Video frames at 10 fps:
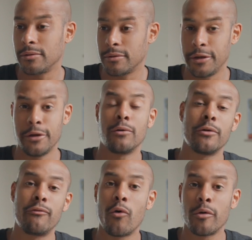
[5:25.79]
the, you know,
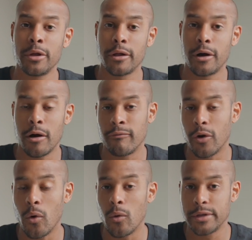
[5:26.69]
the formula of
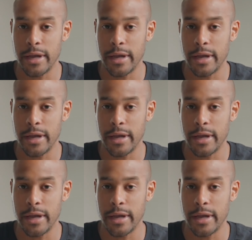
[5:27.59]
gold,